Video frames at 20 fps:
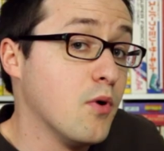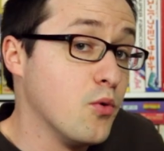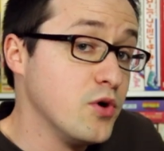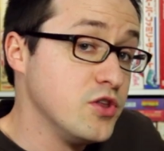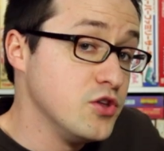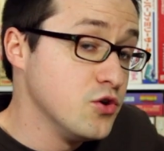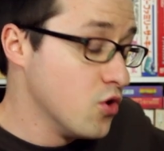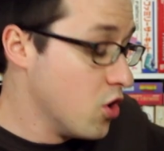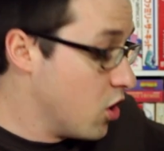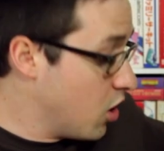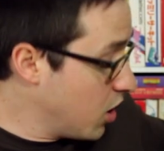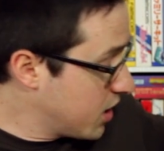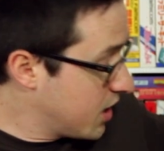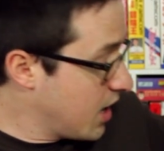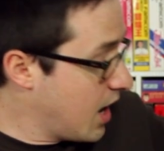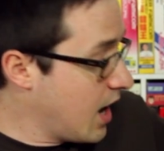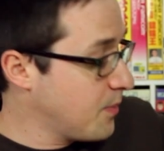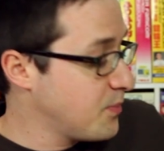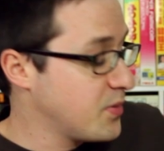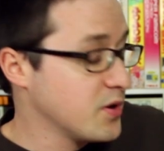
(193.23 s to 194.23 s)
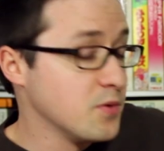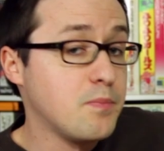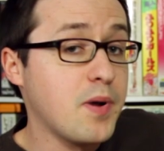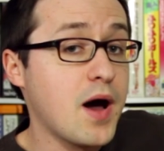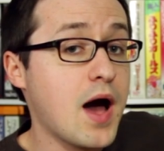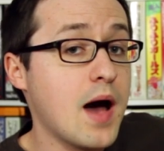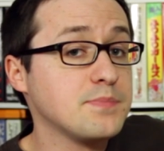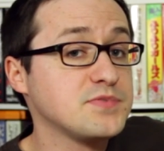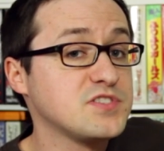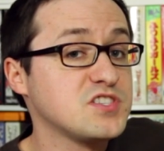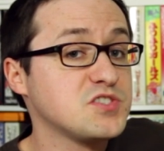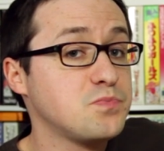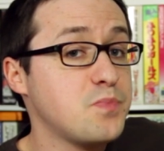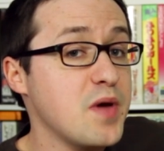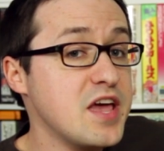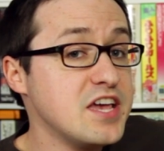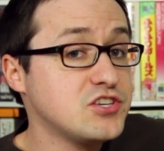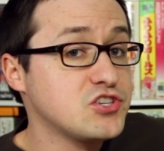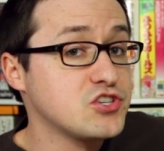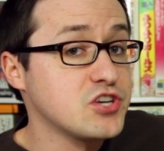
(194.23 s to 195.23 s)
But when you hook up and pop
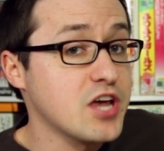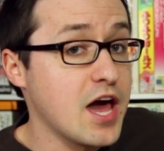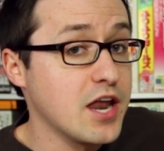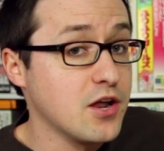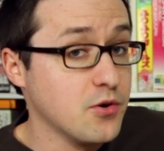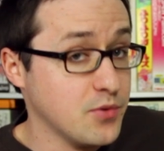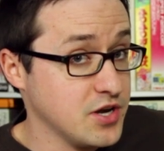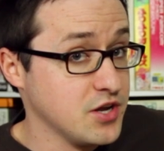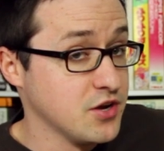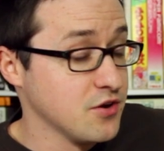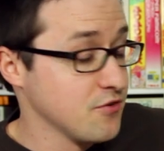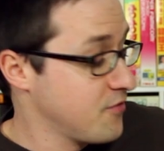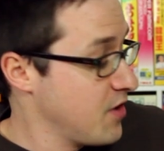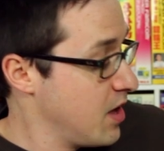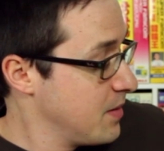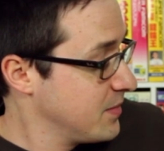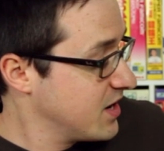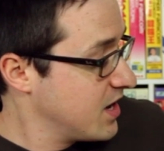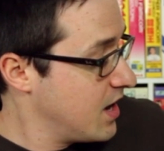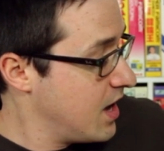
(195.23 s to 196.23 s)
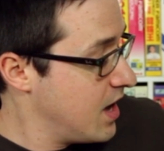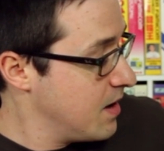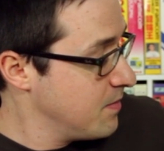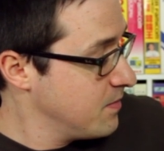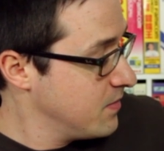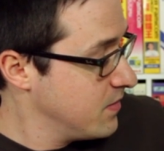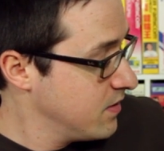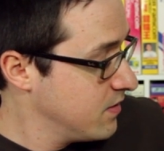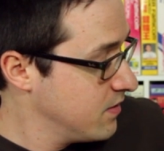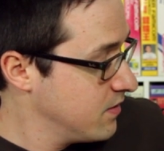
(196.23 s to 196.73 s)
Space Shadow into your Famicom,